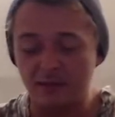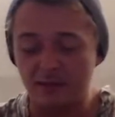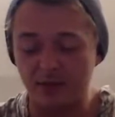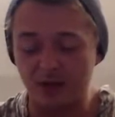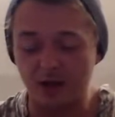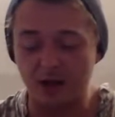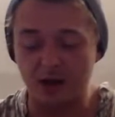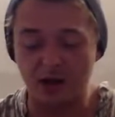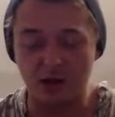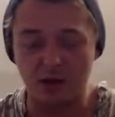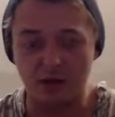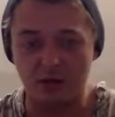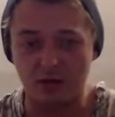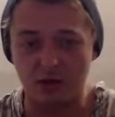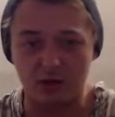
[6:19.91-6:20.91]
I know a
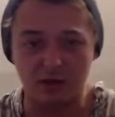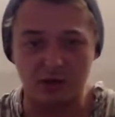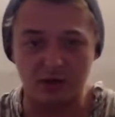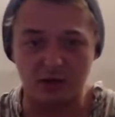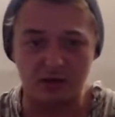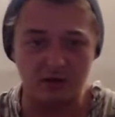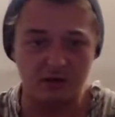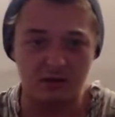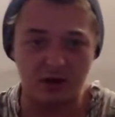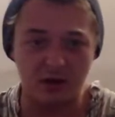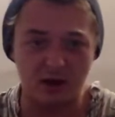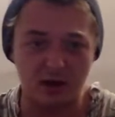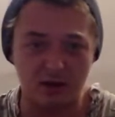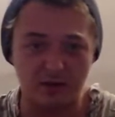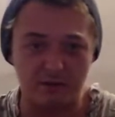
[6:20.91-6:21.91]
writer,
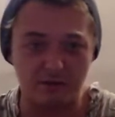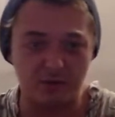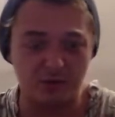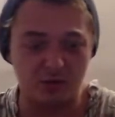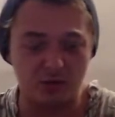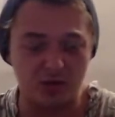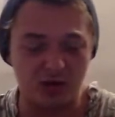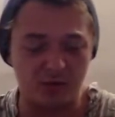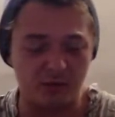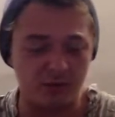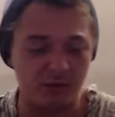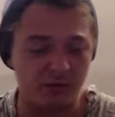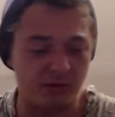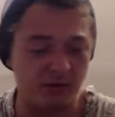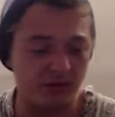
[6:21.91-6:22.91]
Jem
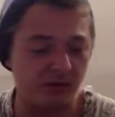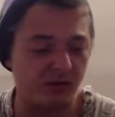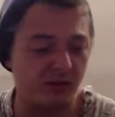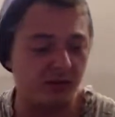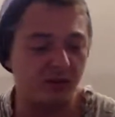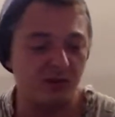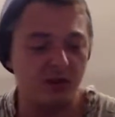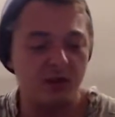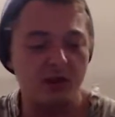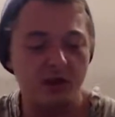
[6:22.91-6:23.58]
Roberts,